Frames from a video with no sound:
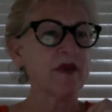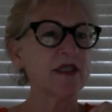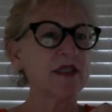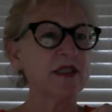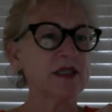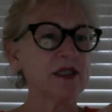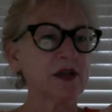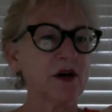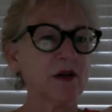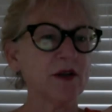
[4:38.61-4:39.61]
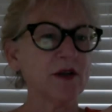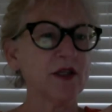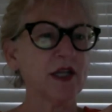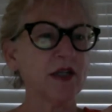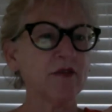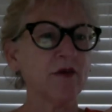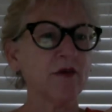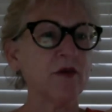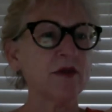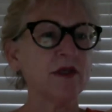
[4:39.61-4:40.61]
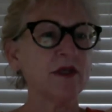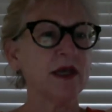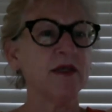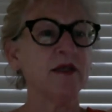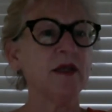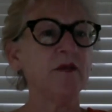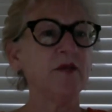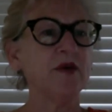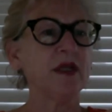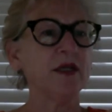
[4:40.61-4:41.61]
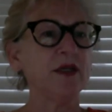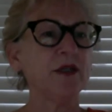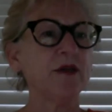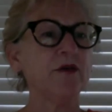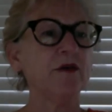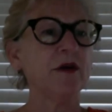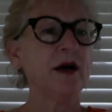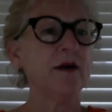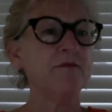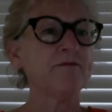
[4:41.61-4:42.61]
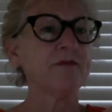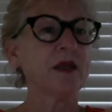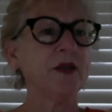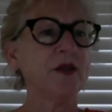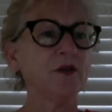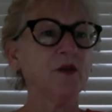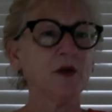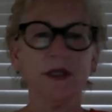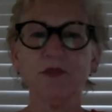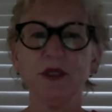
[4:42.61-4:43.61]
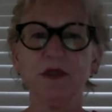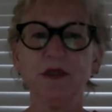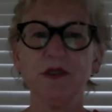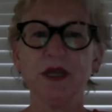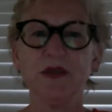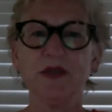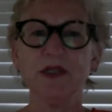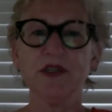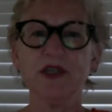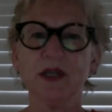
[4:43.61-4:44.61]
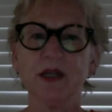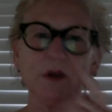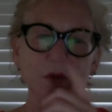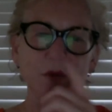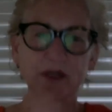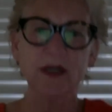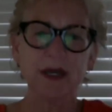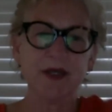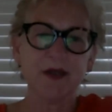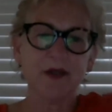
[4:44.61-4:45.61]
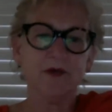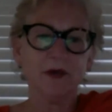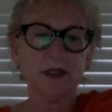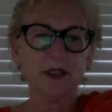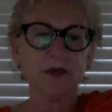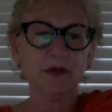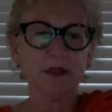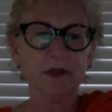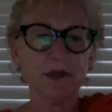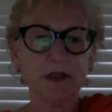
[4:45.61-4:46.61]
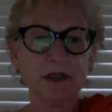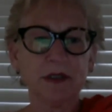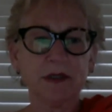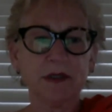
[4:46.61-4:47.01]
This is the song that Jelly Roll Morton then put into New Orleans Blues. Now this is Jelly Roll Morton and New Orleans Blues.